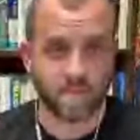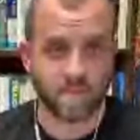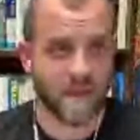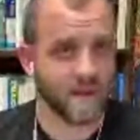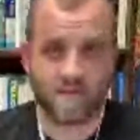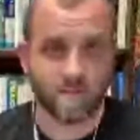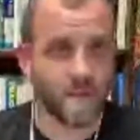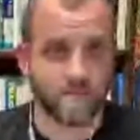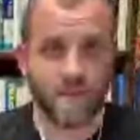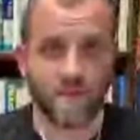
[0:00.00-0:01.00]
That doesn't
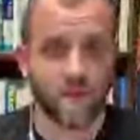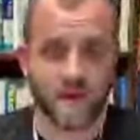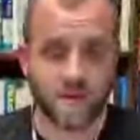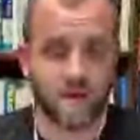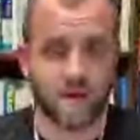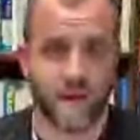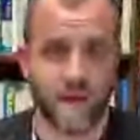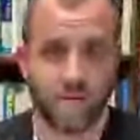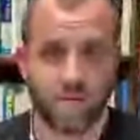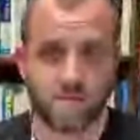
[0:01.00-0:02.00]
mean that you had a good
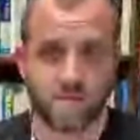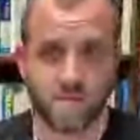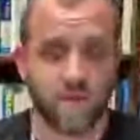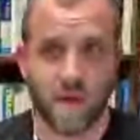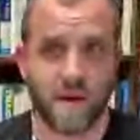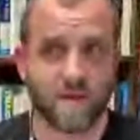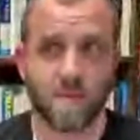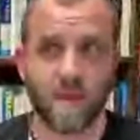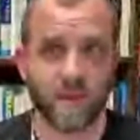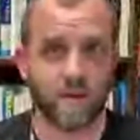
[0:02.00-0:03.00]
day. That doesn't
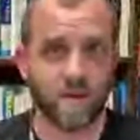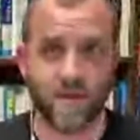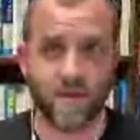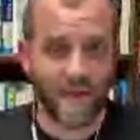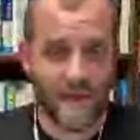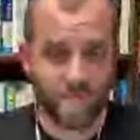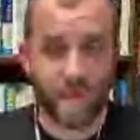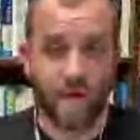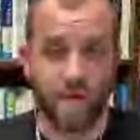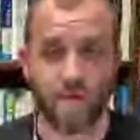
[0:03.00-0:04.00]
mean that you're happy.